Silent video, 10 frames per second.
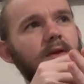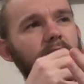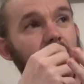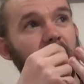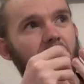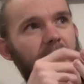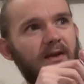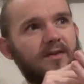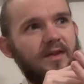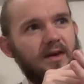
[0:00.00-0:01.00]
you get that big,
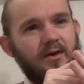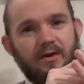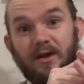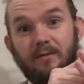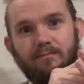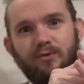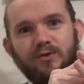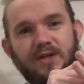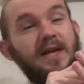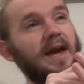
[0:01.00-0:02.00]
thicker, kind of
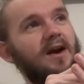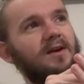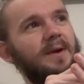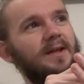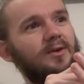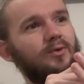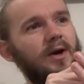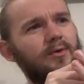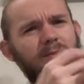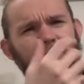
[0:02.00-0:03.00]
boozy, caramelly note
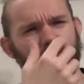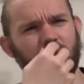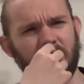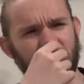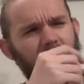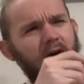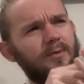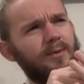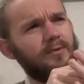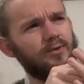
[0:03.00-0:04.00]
out the beer. It's quite a
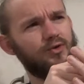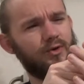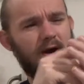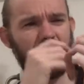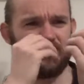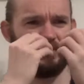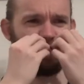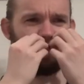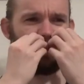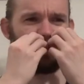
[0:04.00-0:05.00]
dark brown sugar actually that's
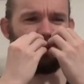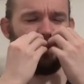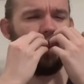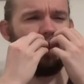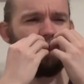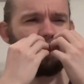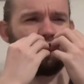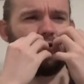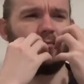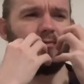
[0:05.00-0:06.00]
in this one, but as you
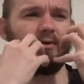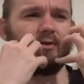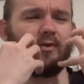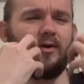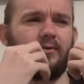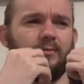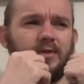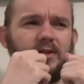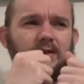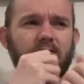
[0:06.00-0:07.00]
come further out from the
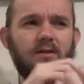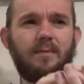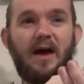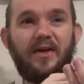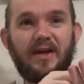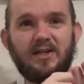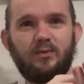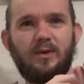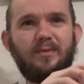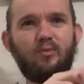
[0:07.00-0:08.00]
centre of the palate, it gets a
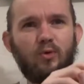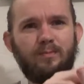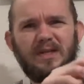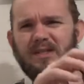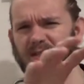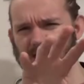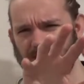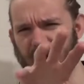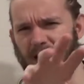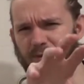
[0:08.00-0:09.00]
wee bit more biscuity.
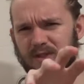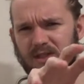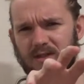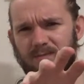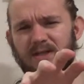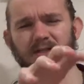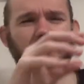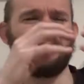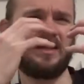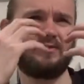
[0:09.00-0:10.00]
But I would say the
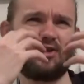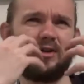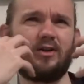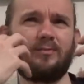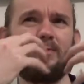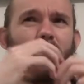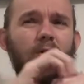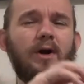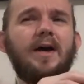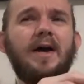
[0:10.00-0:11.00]
biscuity flavours are a little bit
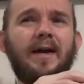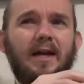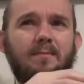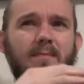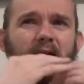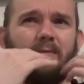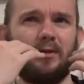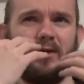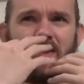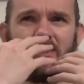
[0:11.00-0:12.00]
more kind of
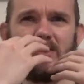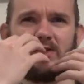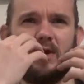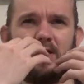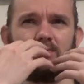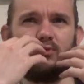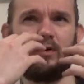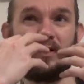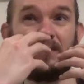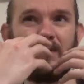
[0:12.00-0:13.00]
minimal in this. It's, it's more
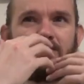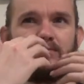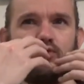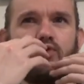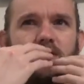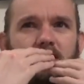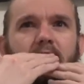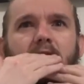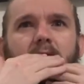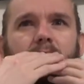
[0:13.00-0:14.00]
like a big, boozy
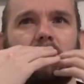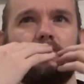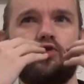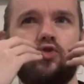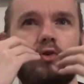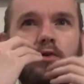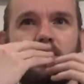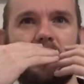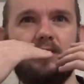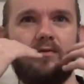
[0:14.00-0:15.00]
brown sugar,
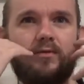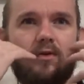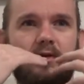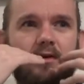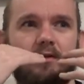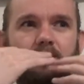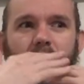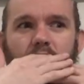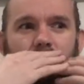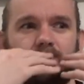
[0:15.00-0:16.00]
and then you've got the, the
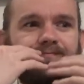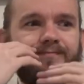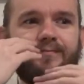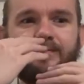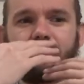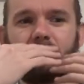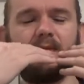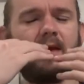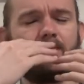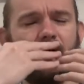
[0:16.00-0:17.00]
brown
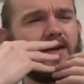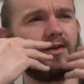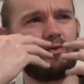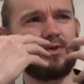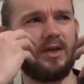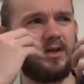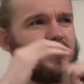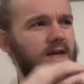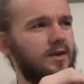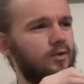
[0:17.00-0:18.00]
Bready note's kind of
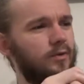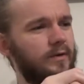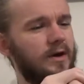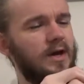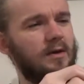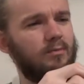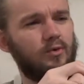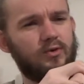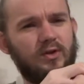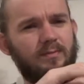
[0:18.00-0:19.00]
taken over
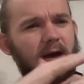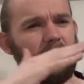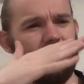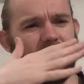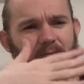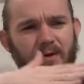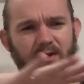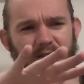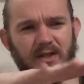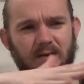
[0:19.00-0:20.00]
most of the palette there, but at
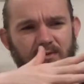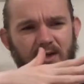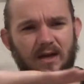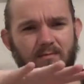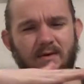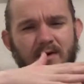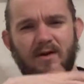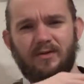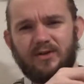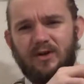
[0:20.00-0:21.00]
the same time,
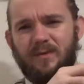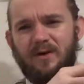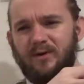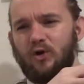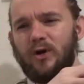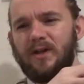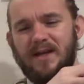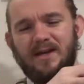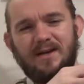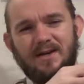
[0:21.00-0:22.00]
there's a bit of an
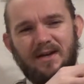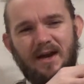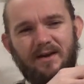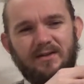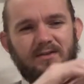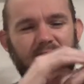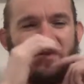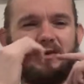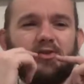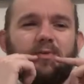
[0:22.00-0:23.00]
oily character in
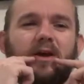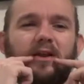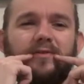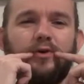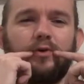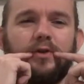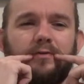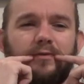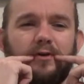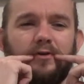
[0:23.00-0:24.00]
there as well. If you go to the
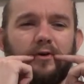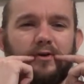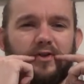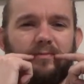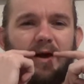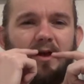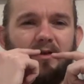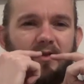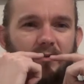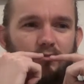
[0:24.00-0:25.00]
front corners of the palette
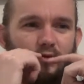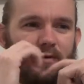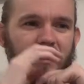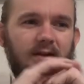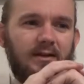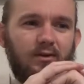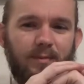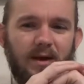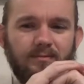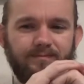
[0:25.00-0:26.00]
and then move in a little
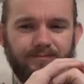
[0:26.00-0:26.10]
bit,